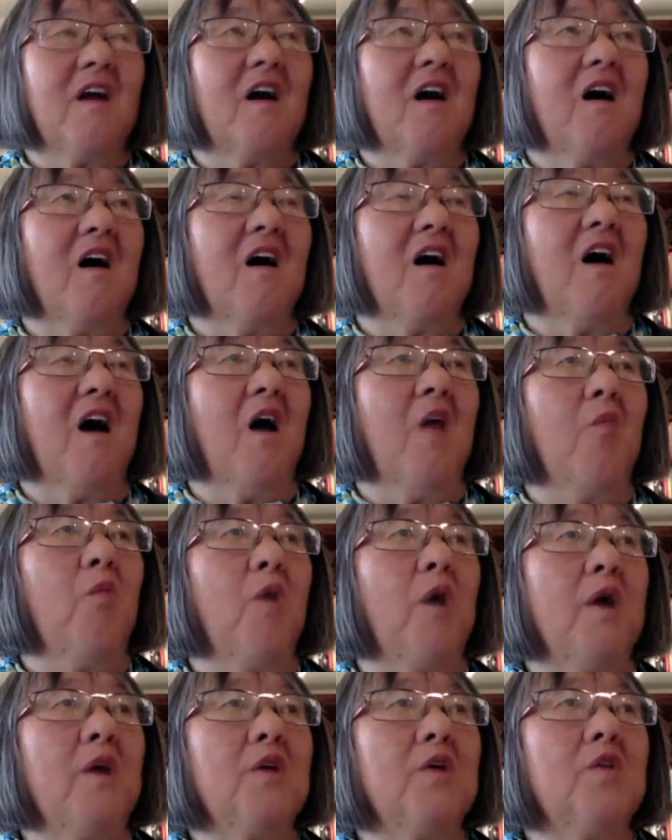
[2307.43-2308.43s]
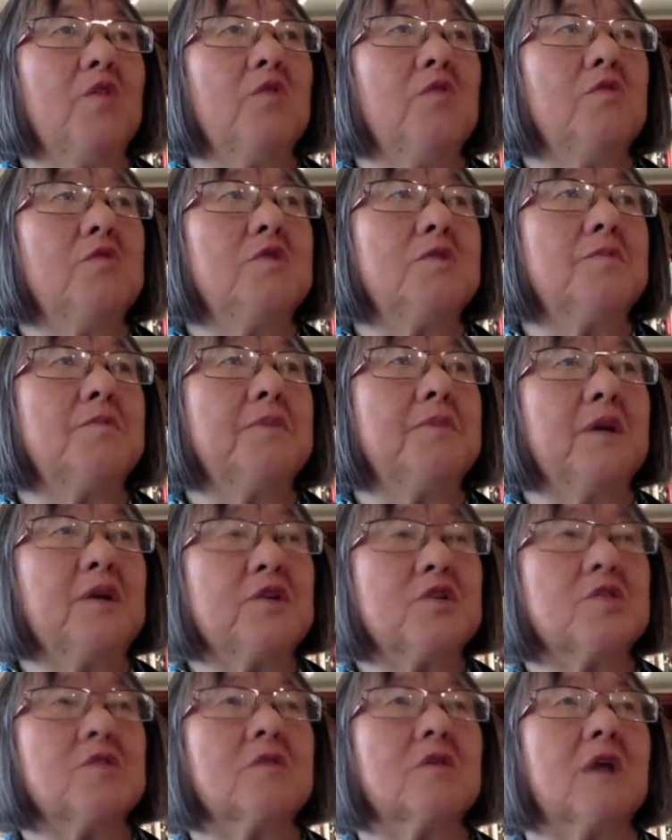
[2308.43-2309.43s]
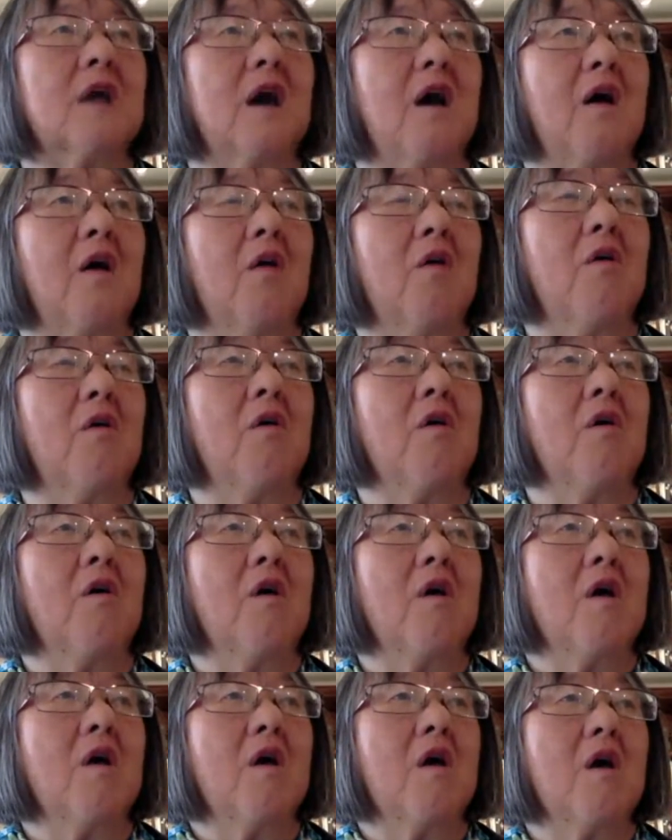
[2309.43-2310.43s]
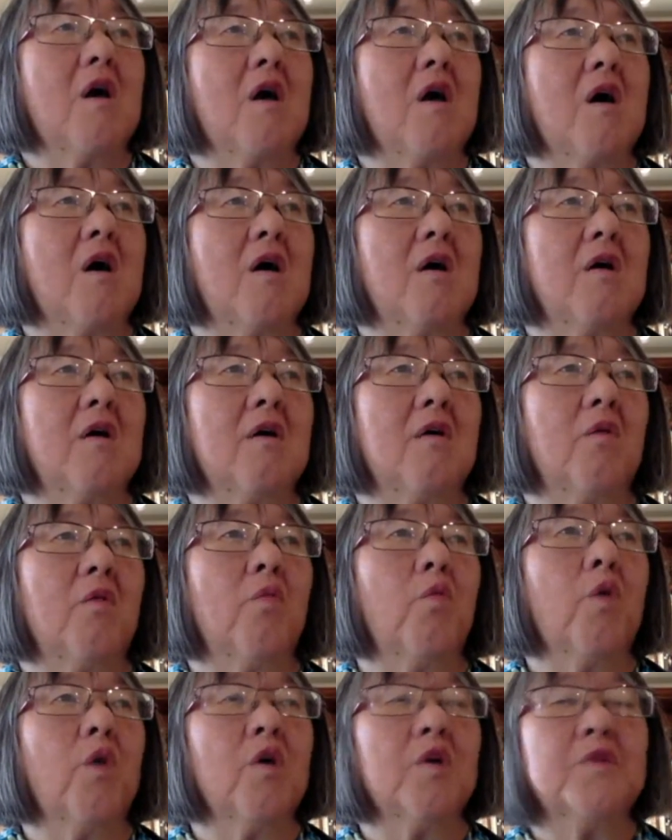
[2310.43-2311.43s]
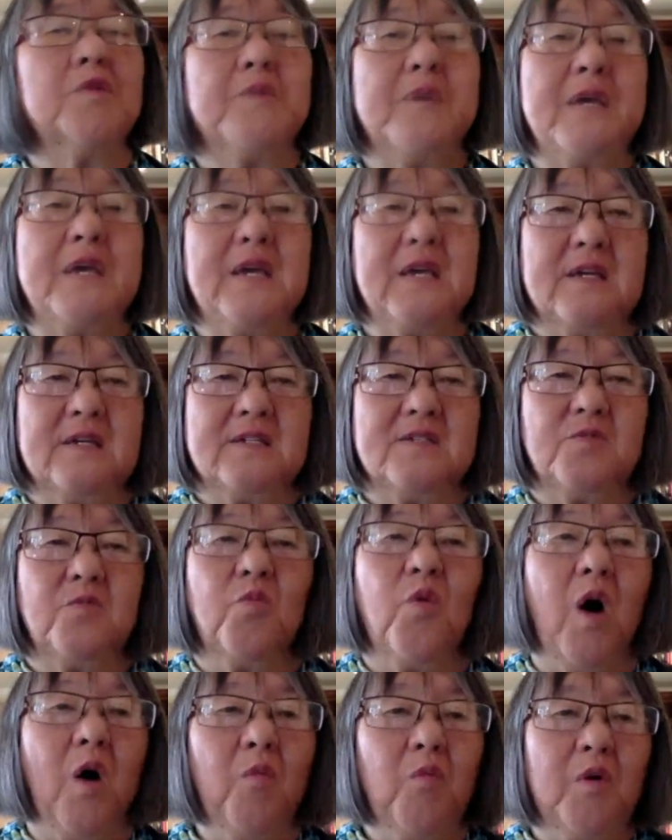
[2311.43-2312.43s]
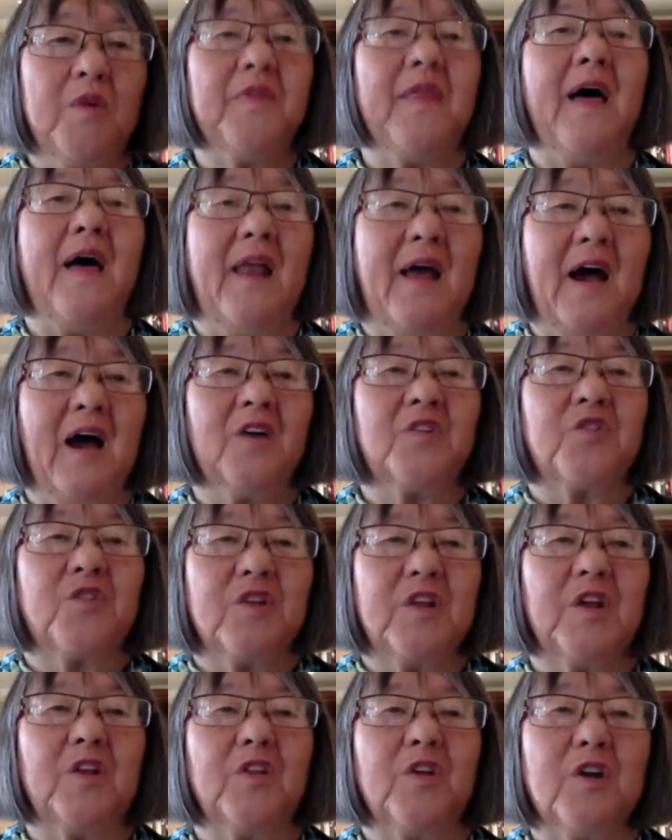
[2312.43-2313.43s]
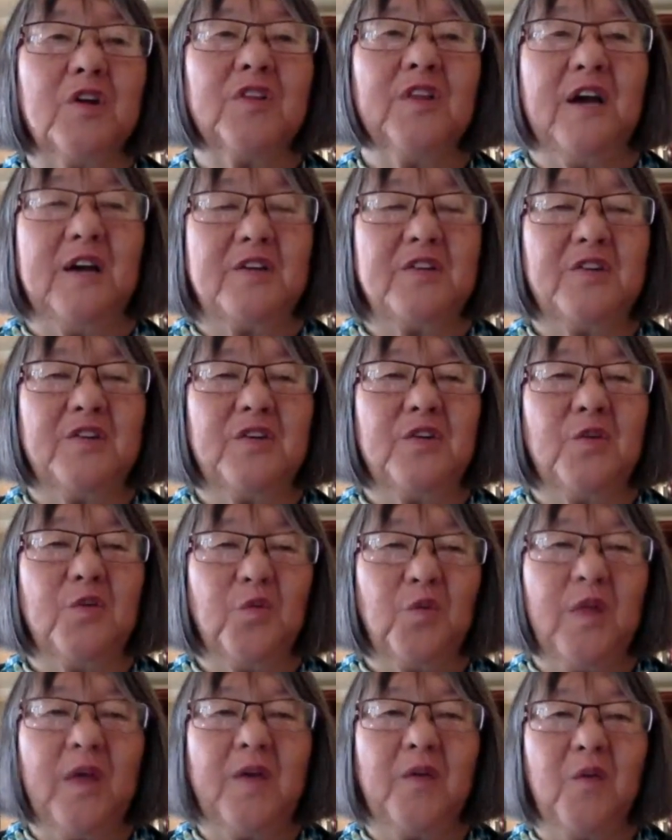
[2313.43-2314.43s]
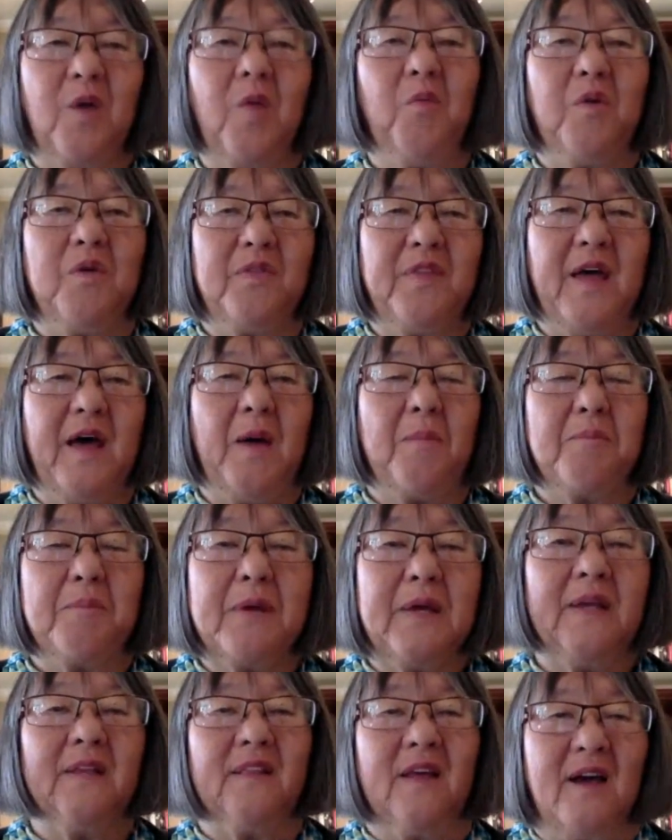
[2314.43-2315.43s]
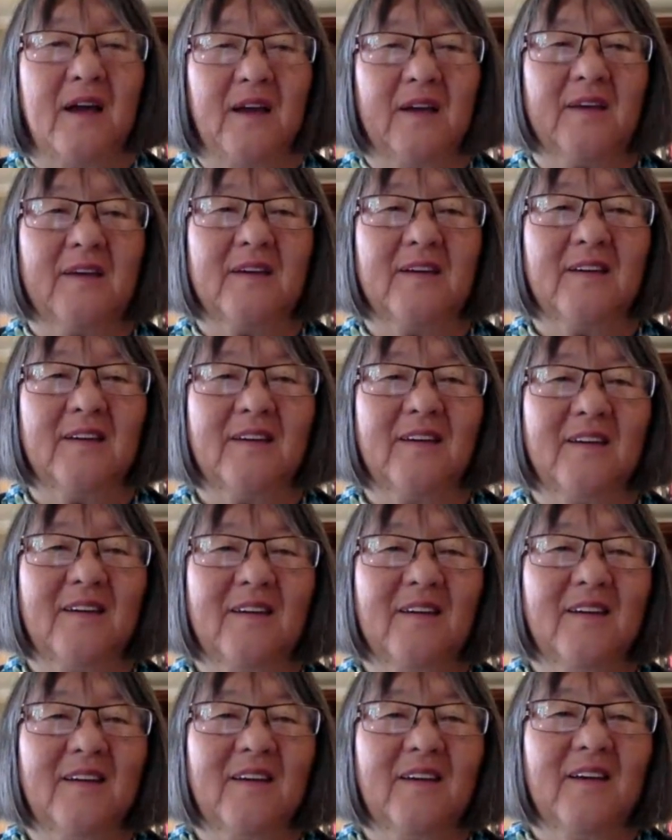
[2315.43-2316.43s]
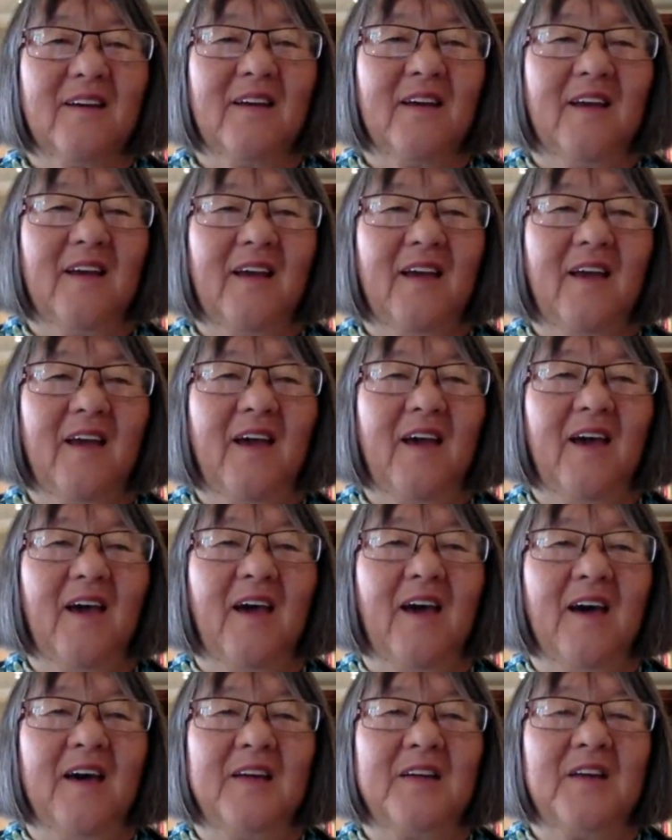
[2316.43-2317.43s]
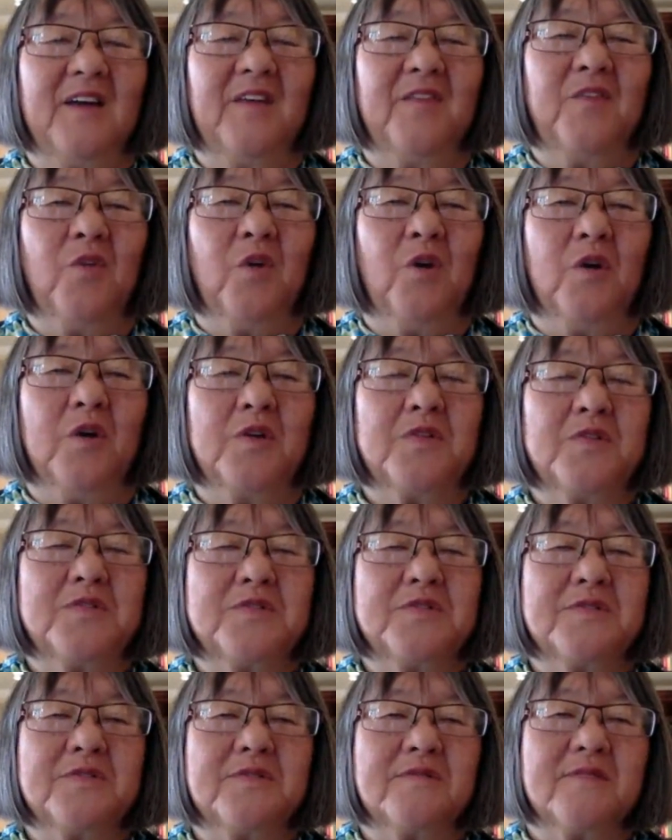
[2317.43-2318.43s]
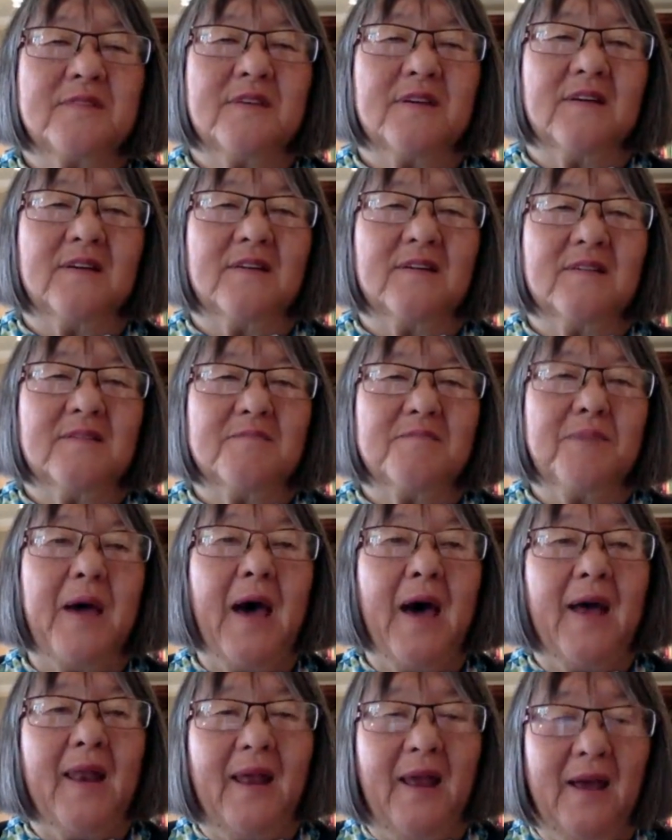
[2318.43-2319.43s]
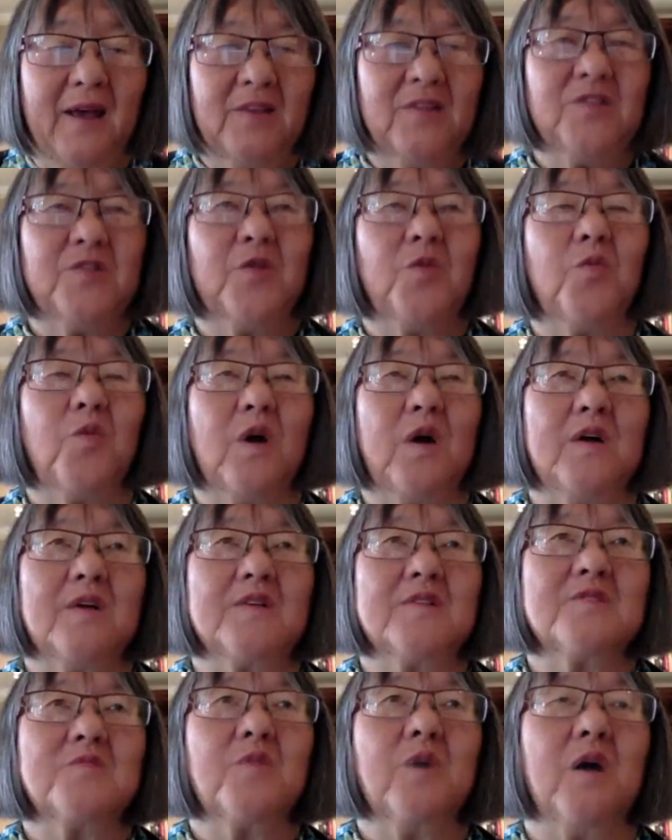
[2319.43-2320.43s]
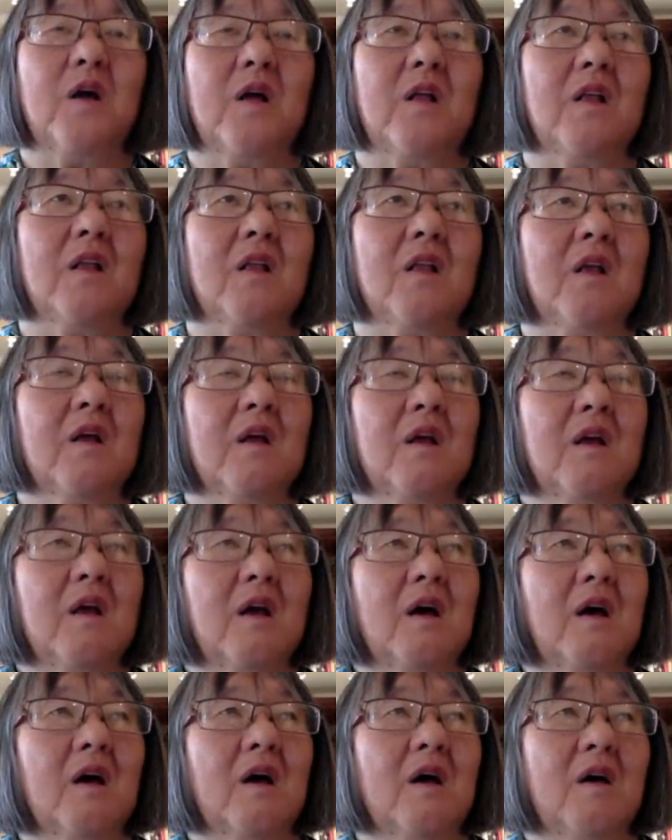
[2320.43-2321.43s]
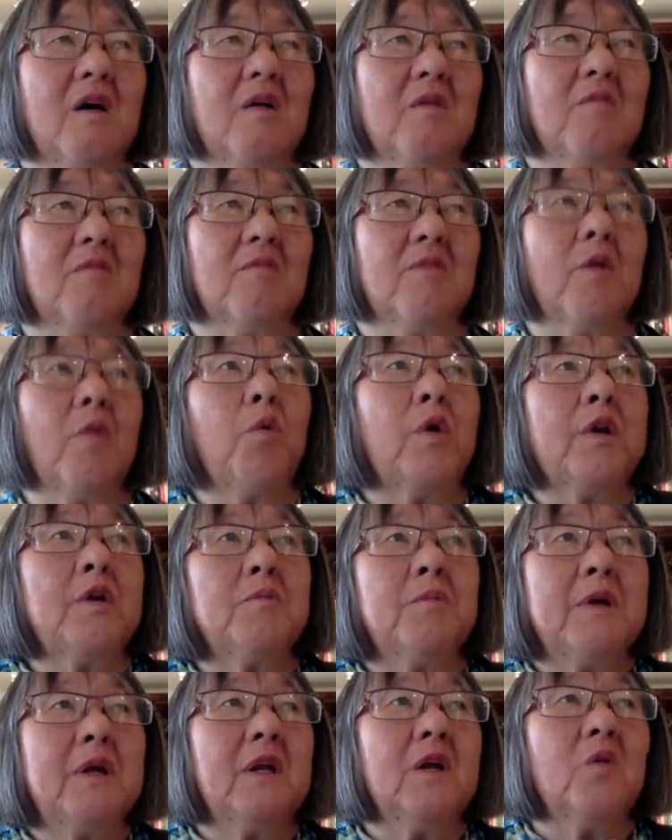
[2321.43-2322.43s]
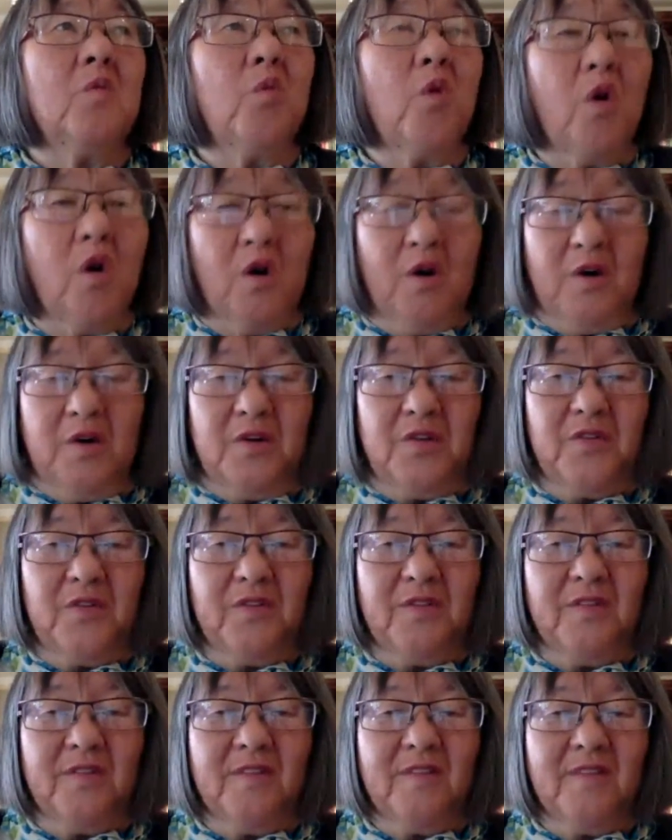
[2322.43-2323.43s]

I want you to picture now world peace. What would that actually look like to you? Like, what would that be like? And of course, the pat answer was, well, there wouldn't be any wars.